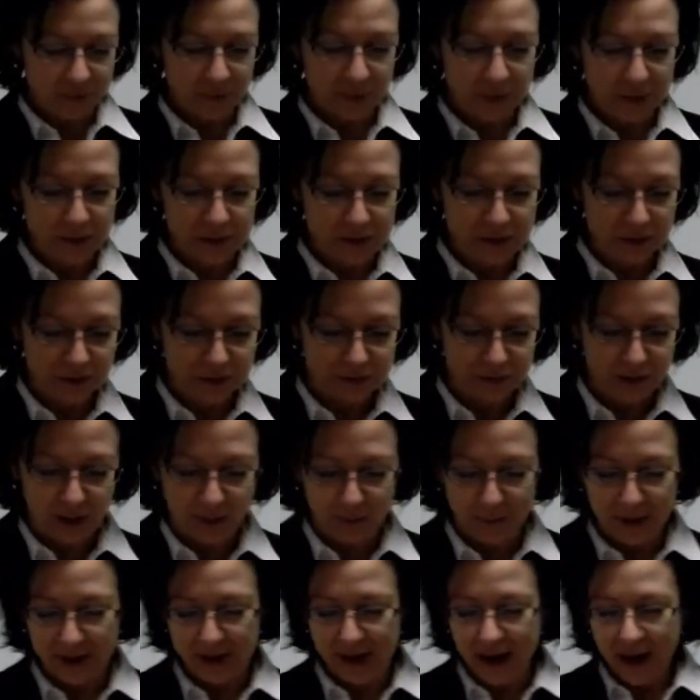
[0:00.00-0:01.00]
for personal
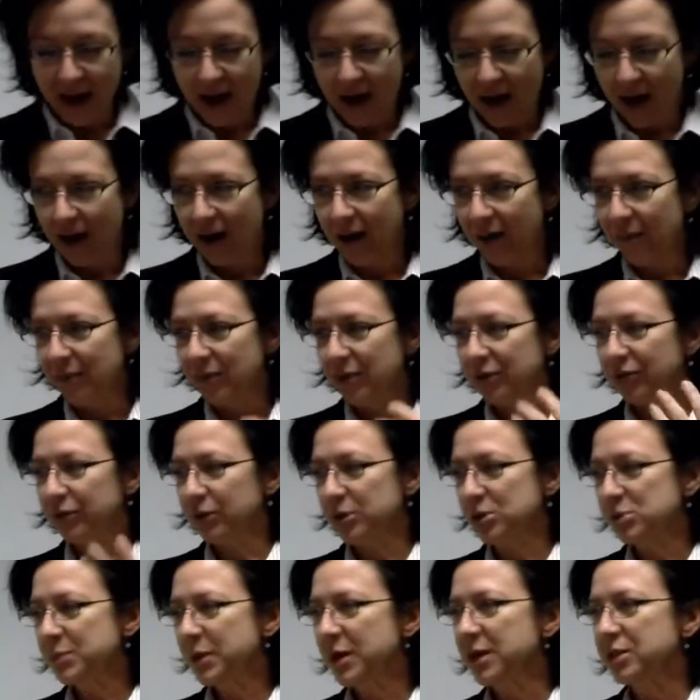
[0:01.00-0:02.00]
development, the
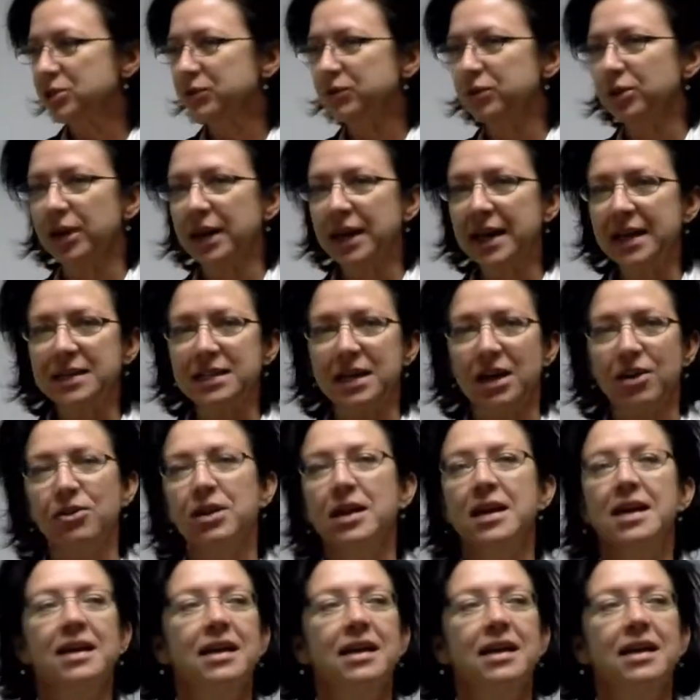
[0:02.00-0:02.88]
first page of your handout